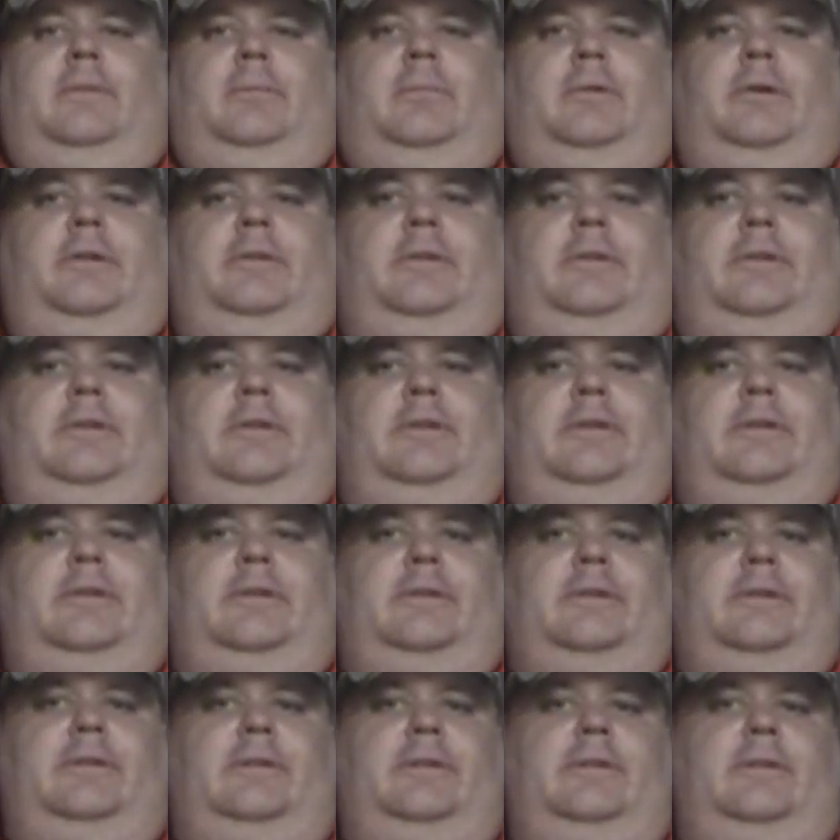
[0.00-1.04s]
But
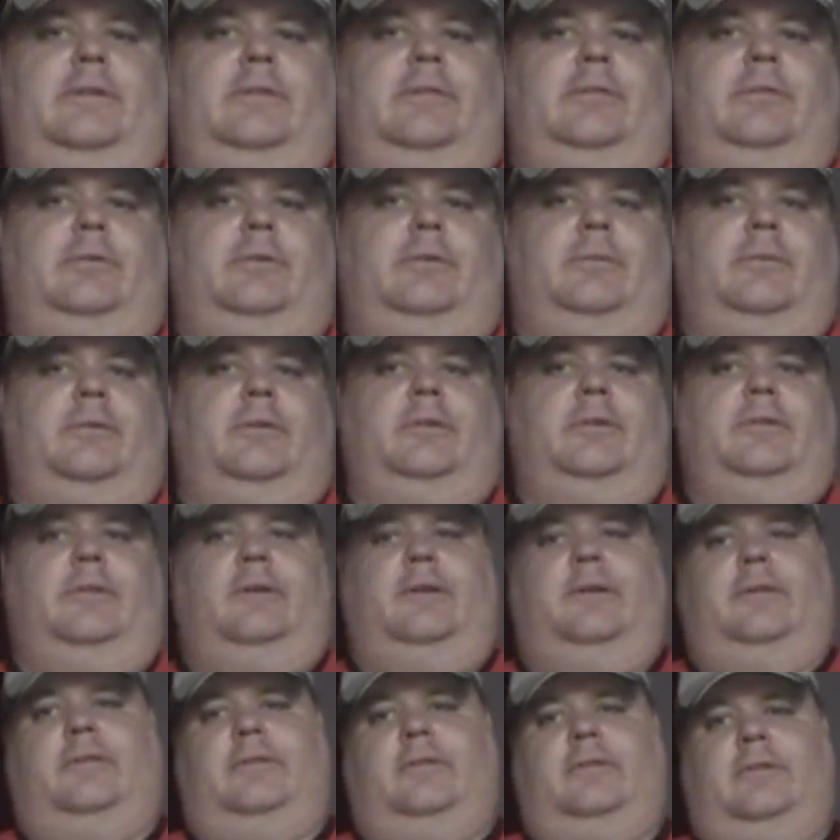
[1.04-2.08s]
it's rumored
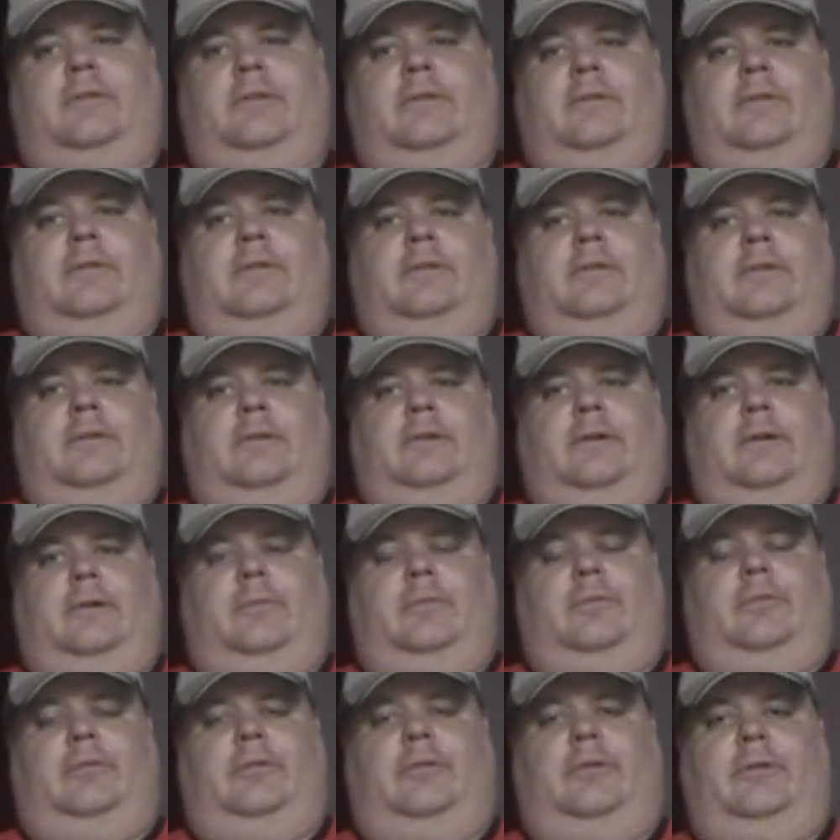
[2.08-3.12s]
that's
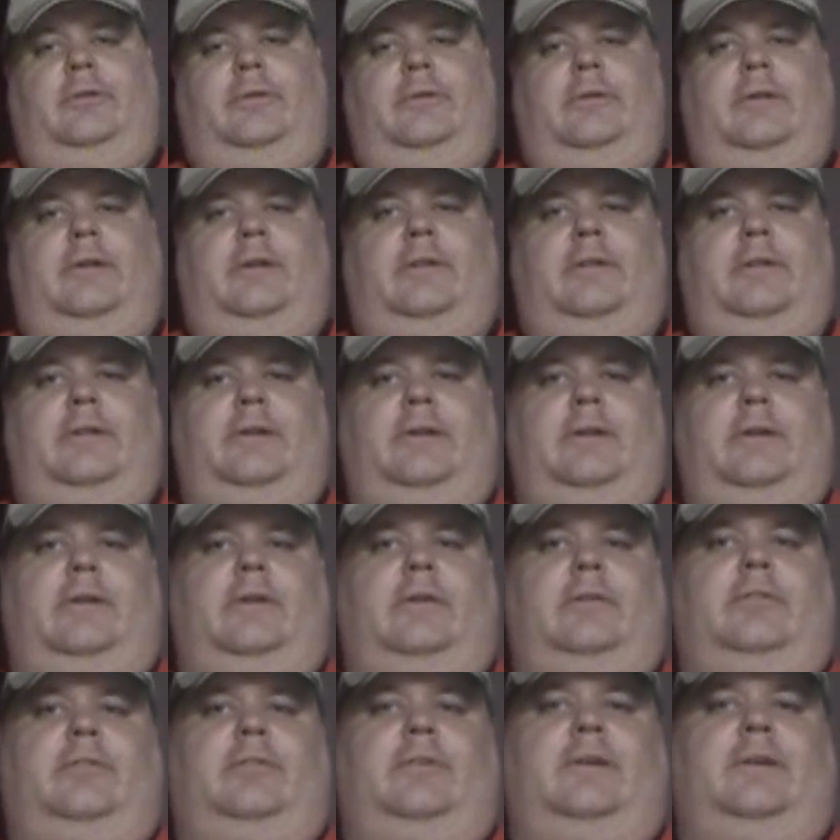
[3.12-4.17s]
come true that the
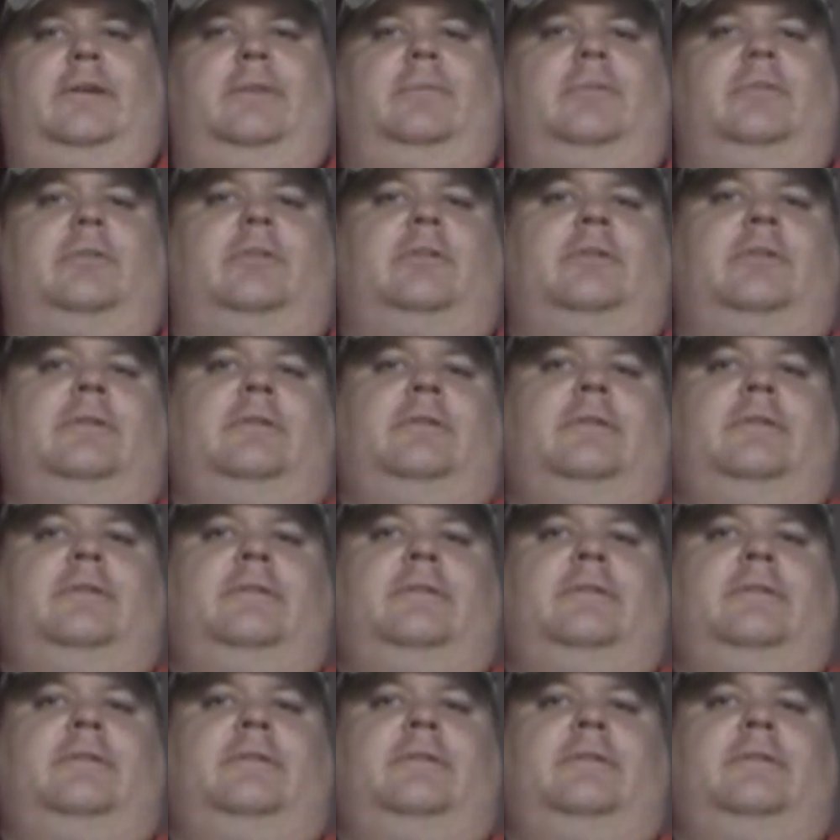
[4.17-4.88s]
Calgary Flames,